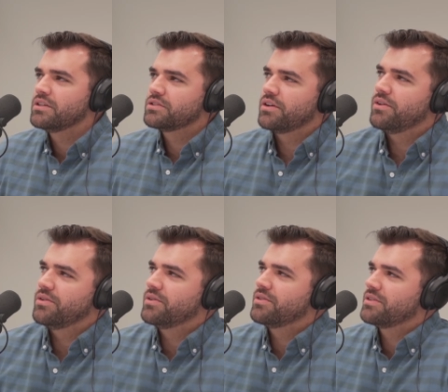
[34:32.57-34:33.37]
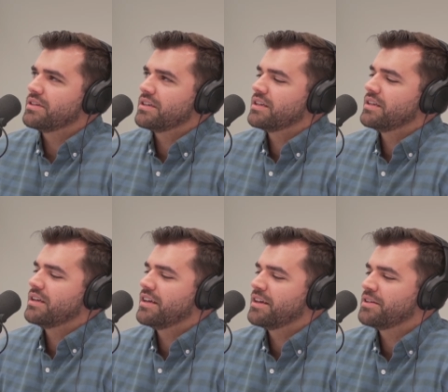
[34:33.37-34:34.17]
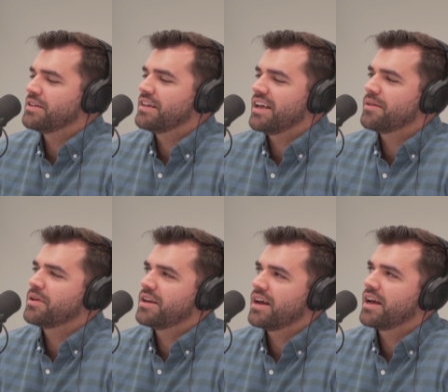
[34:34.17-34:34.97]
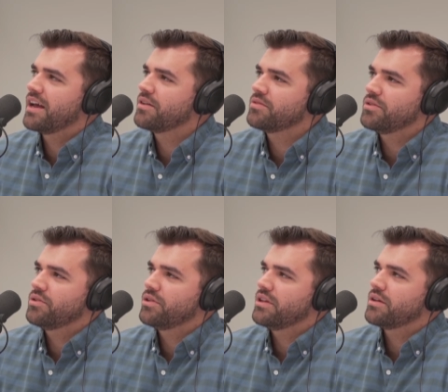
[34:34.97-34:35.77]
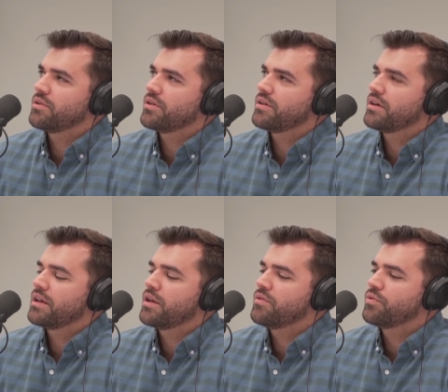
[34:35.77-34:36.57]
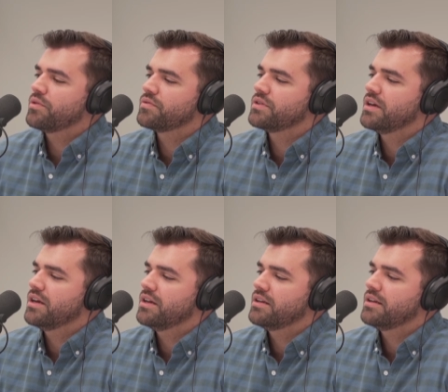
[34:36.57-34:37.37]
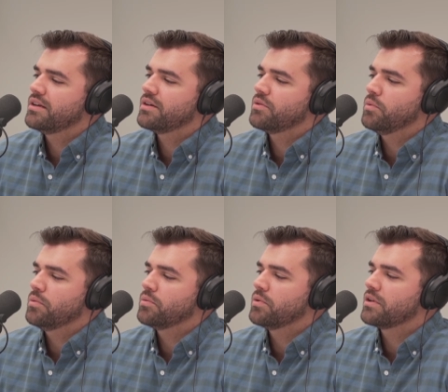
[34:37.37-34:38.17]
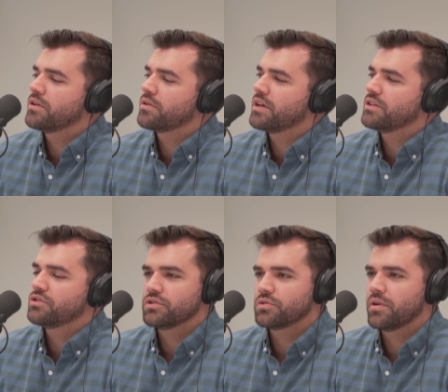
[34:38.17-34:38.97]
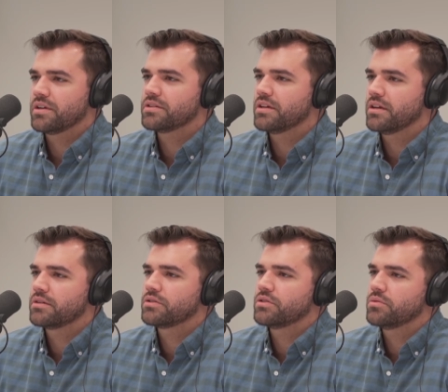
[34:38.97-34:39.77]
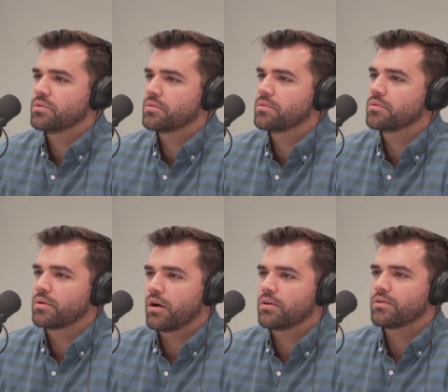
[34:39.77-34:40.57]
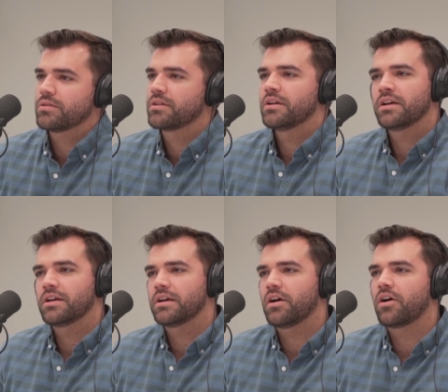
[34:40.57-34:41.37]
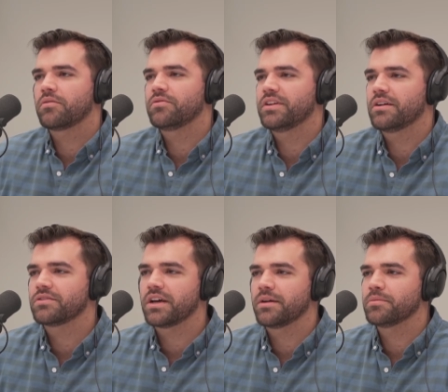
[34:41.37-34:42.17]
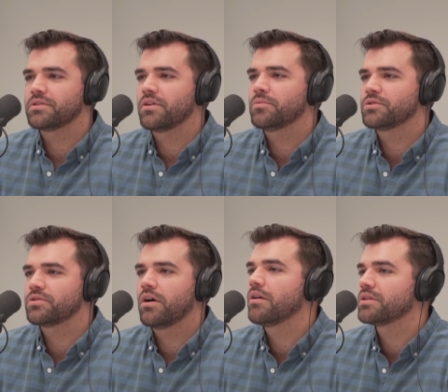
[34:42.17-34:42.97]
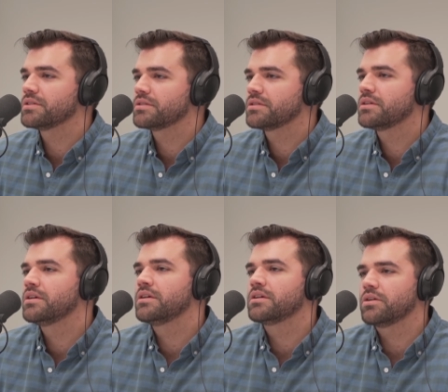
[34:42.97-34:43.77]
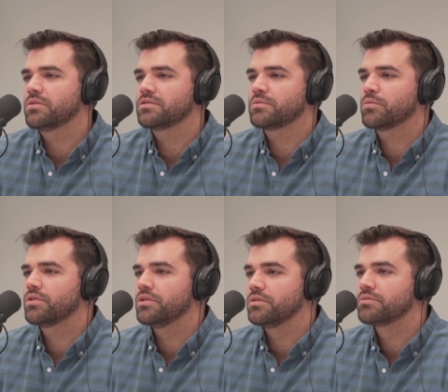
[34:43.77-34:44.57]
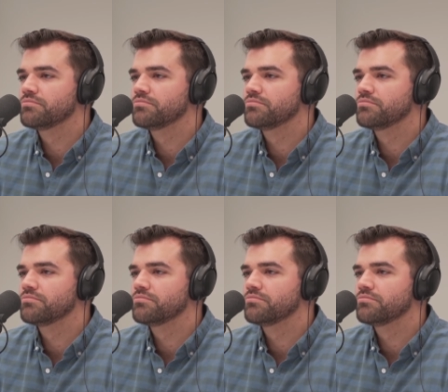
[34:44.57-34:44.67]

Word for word: So Amy and I don't know that if we've done one location twice yet. So our downtime is almost always going somewhere new.